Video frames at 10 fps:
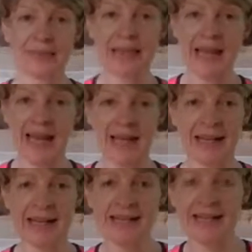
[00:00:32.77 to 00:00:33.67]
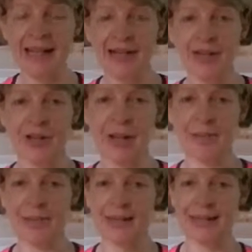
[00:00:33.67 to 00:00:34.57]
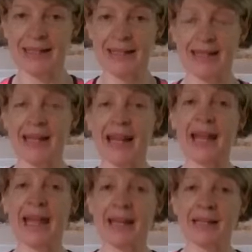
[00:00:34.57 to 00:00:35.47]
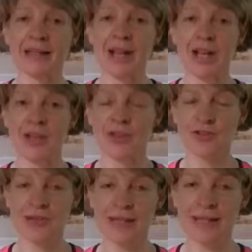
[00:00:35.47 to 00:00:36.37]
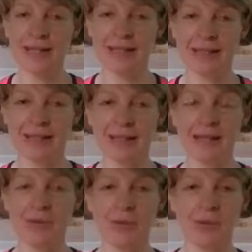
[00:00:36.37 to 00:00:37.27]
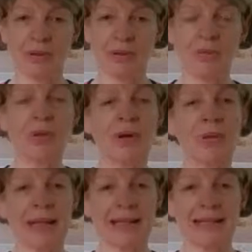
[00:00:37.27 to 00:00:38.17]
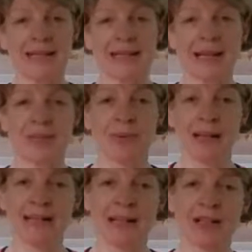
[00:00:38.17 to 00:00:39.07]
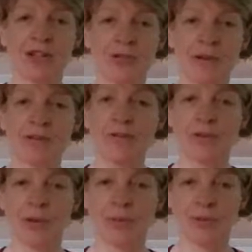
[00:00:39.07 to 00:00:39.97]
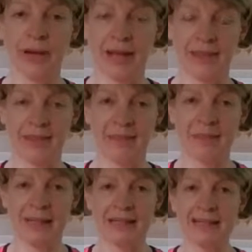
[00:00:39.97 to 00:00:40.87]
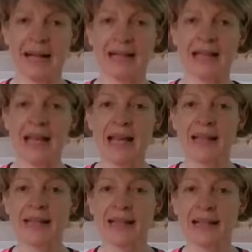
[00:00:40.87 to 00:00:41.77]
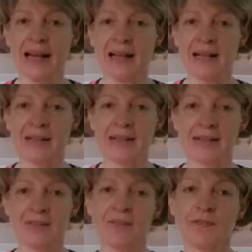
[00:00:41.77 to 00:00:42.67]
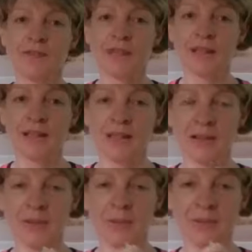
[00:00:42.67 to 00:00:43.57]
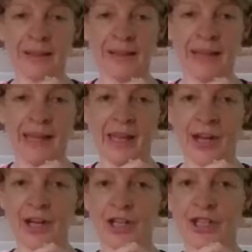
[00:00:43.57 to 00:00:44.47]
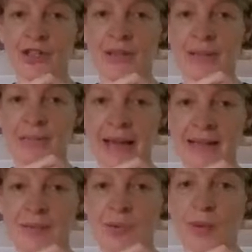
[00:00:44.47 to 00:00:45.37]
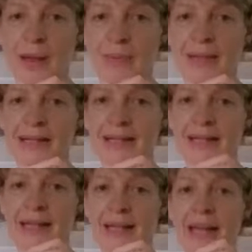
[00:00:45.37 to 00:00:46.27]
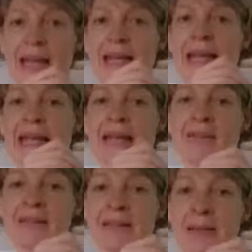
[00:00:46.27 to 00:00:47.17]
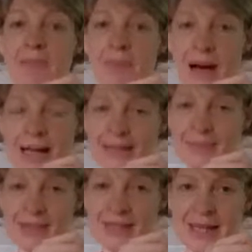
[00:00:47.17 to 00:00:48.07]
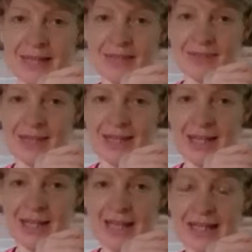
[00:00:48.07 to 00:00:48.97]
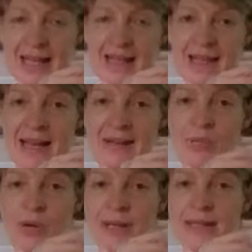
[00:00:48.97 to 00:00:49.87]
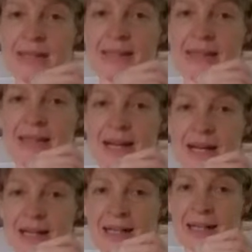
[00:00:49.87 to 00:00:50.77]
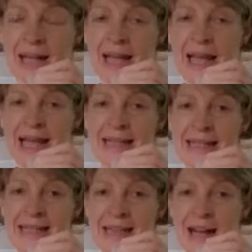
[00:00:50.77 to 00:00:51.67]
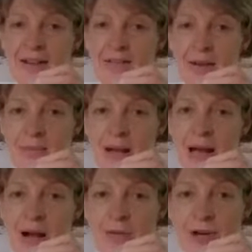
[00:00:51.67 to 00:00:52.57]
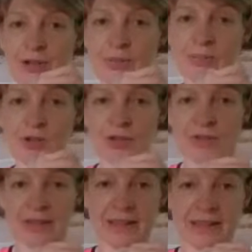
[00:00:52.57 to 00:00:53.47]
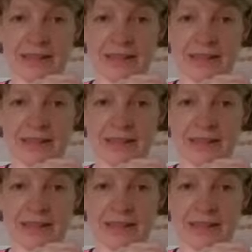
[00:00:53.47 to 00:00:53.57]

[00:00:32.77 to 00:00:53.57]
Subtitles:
can extend their capacity, and the reason when we exercise, when I say do a full breath, means that the lungs fill with air to the maximum capacity, even the bottom side of the lungs. And then once the lung has enough power to push over the